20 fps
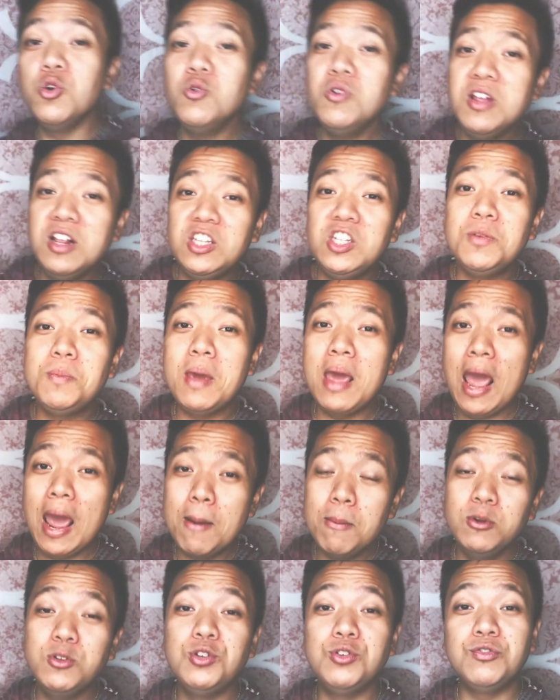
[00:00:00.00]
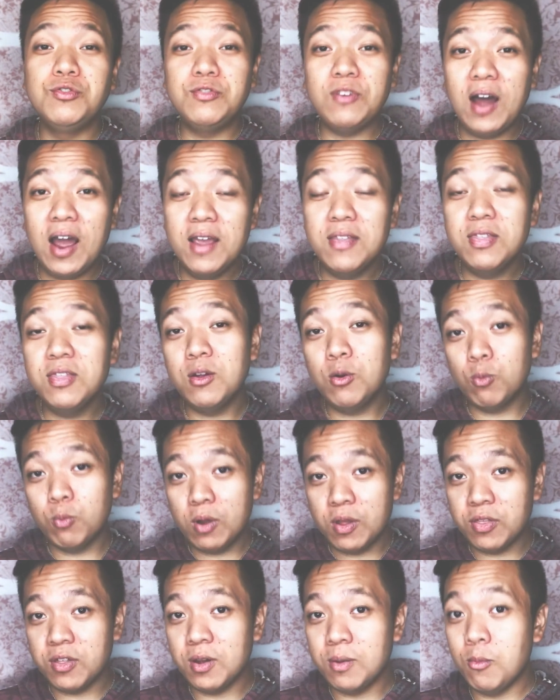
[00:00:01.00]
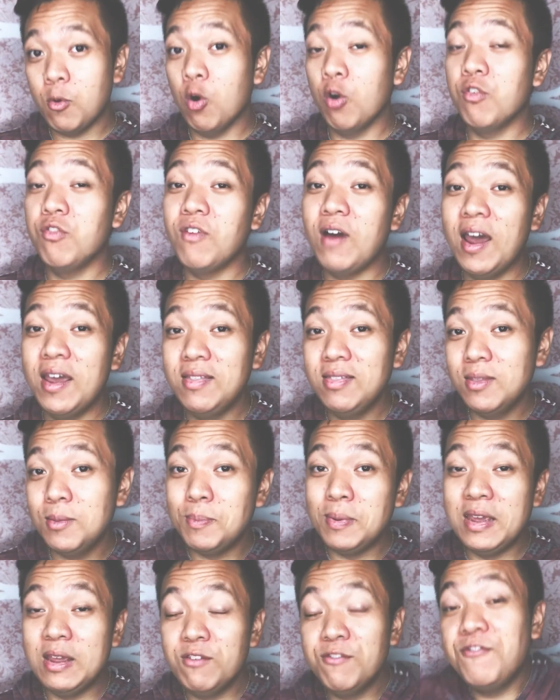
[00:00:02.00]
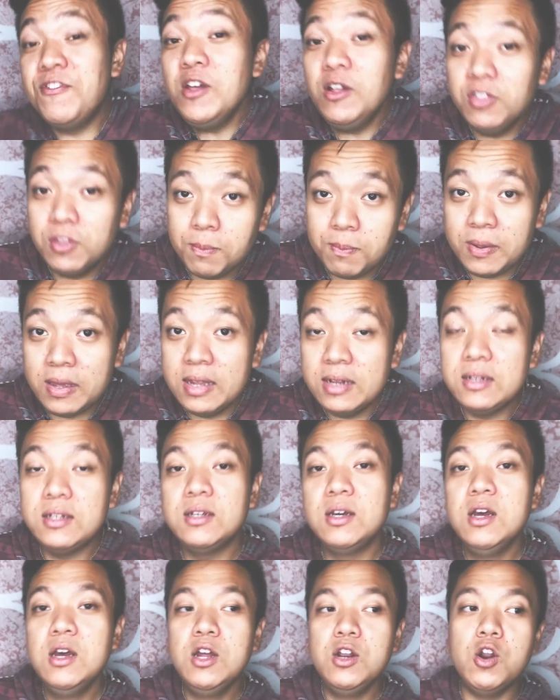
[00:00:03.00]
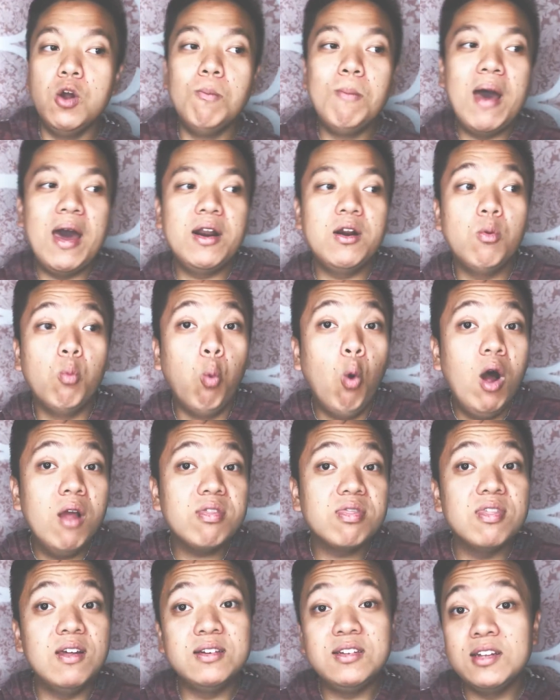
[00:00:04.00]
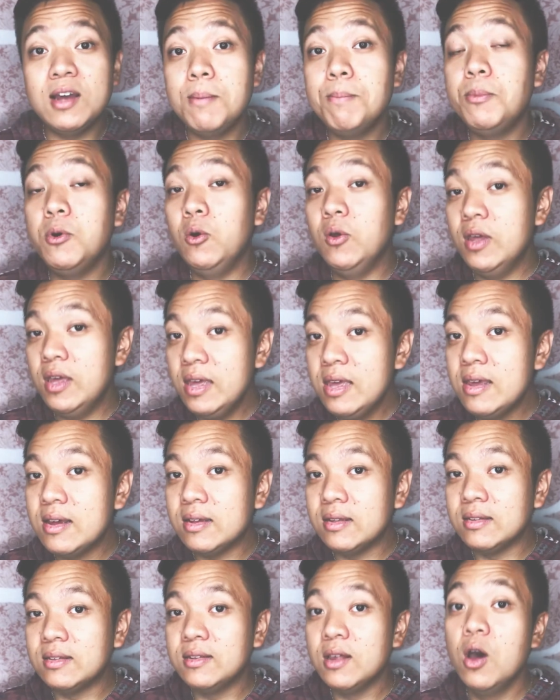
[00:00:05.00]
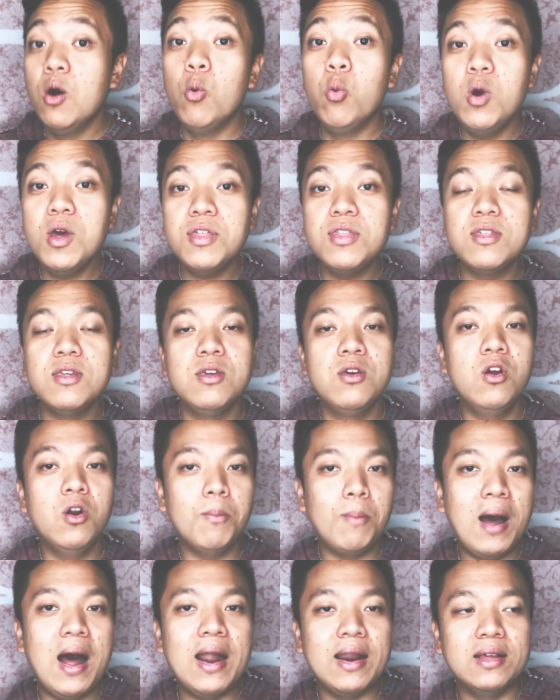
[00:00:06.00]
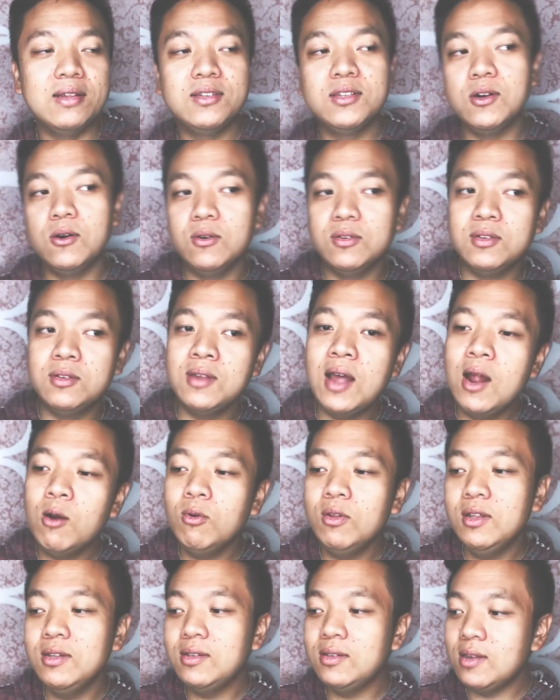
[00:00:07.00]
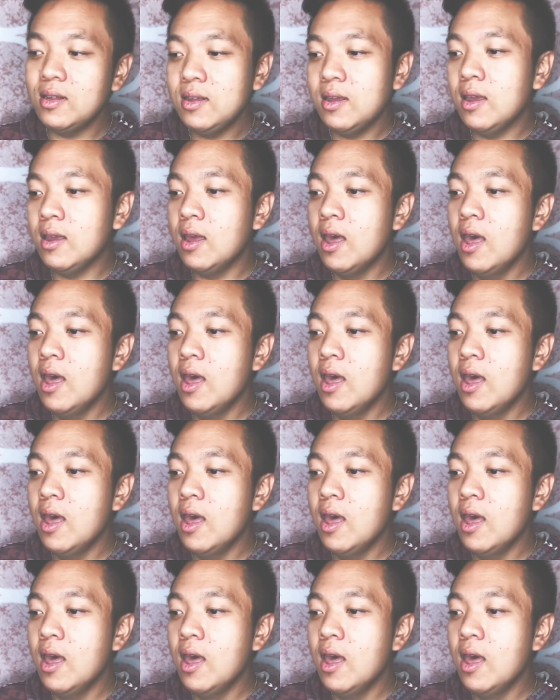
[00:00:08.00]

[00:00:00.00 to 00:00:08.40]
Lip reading: need to be able to find the rhythm or find the beat, feel the beat, no matter what the tempo is, with your body. So it's not really singing